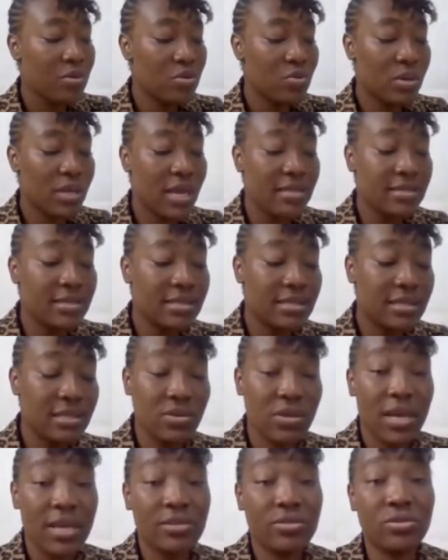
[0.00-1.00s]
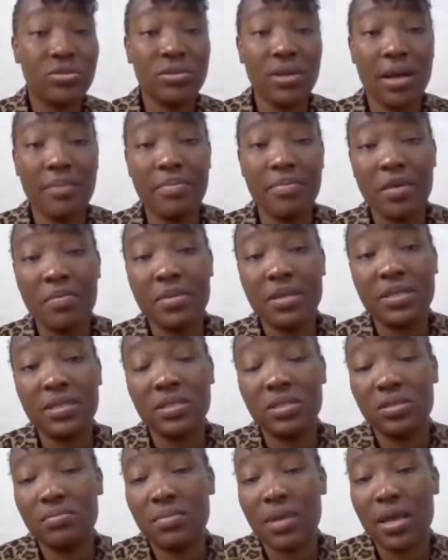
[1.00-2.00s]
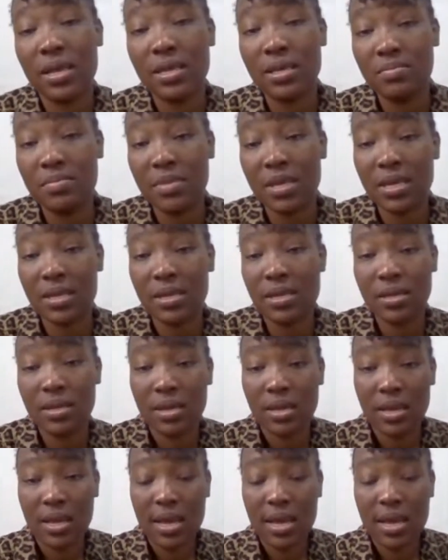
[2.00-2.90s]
you can drop me a message in my email,